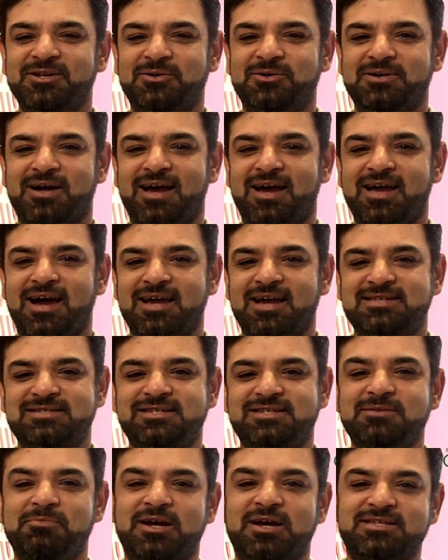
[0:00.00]
I
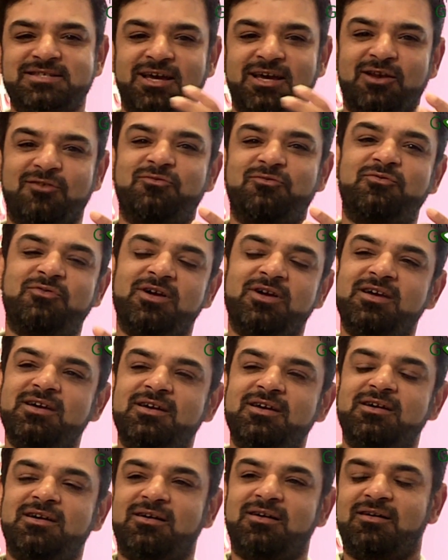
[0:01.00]
see myself,
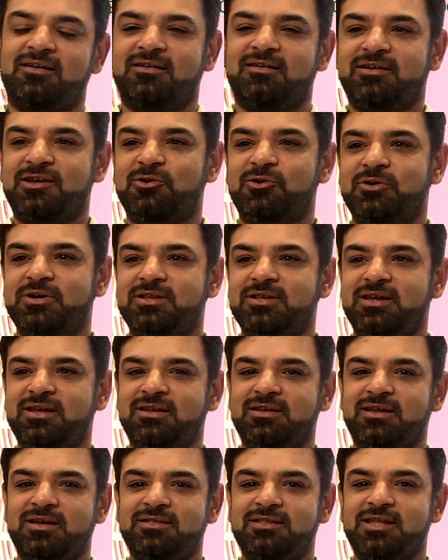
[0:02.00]

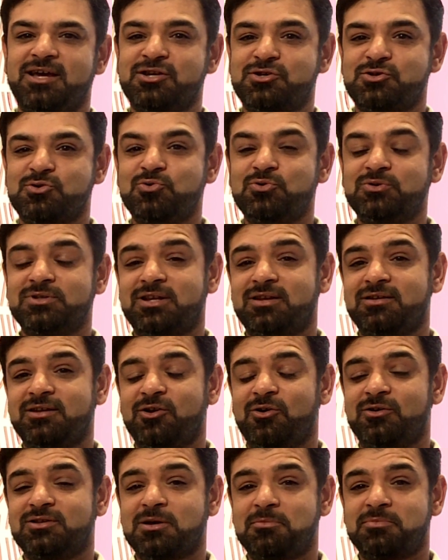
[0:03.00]
in their shoes,
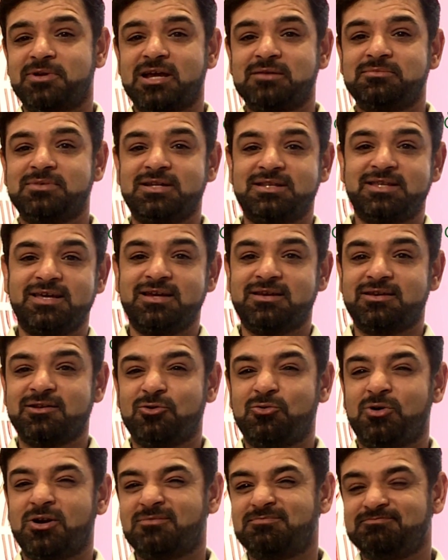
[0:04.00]
and sometimes I think,
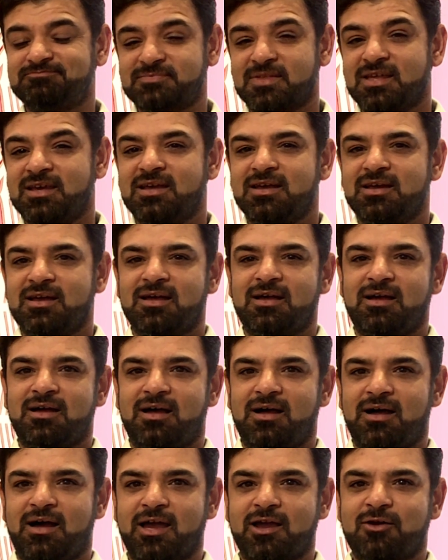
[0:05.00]
what,
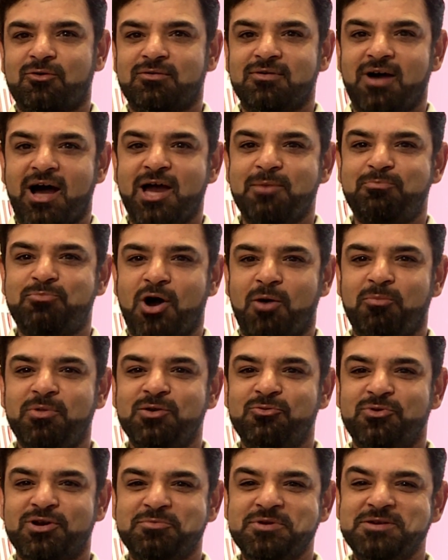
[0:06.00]
I
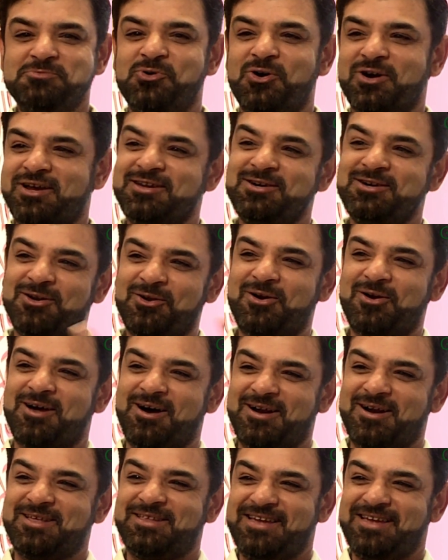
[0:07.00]
probably would have been working a lot
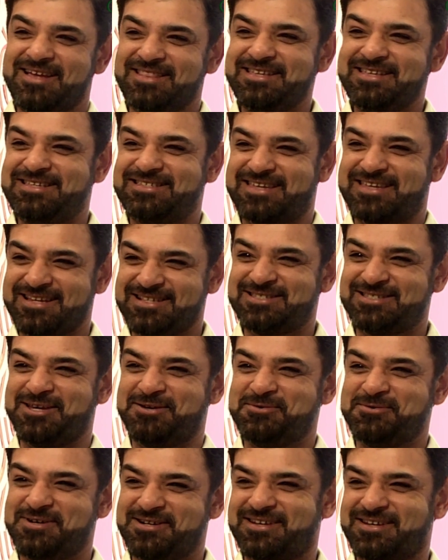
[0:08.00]
harder than these kids
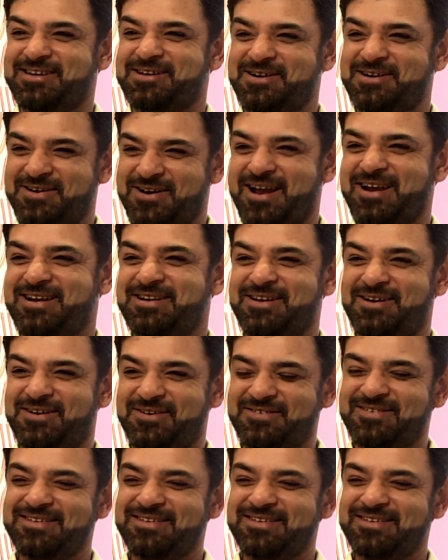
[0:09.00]
are working right now.